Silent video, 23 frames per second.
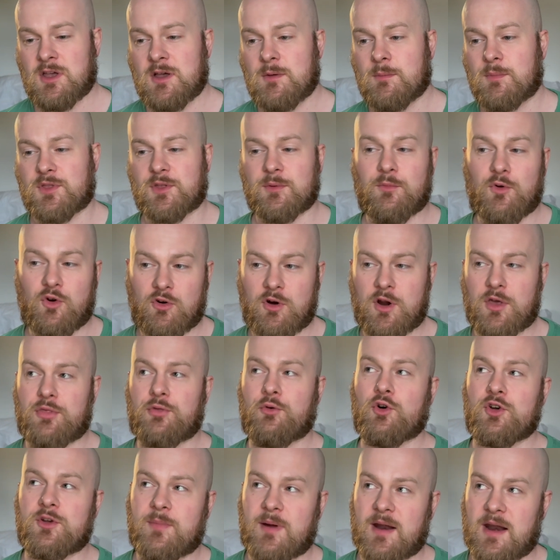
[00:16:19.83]
But the more I
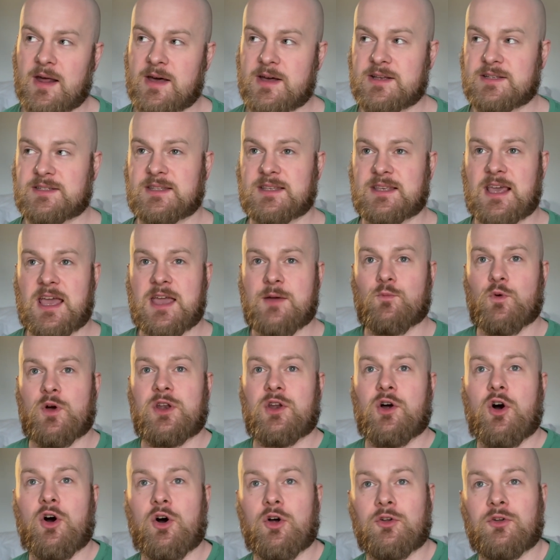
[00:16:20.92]
thought about it as the game went
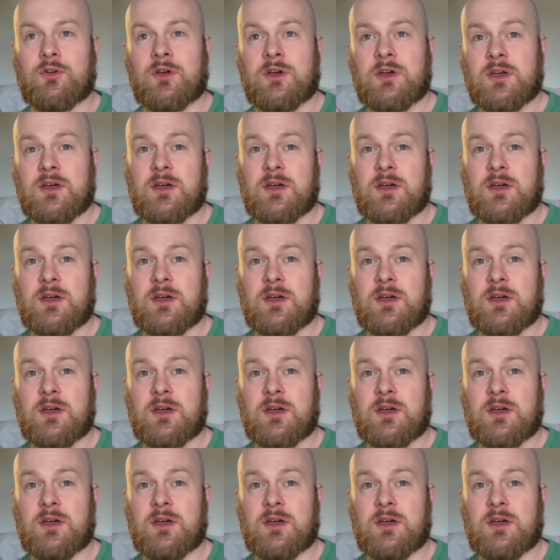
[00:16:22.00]
on,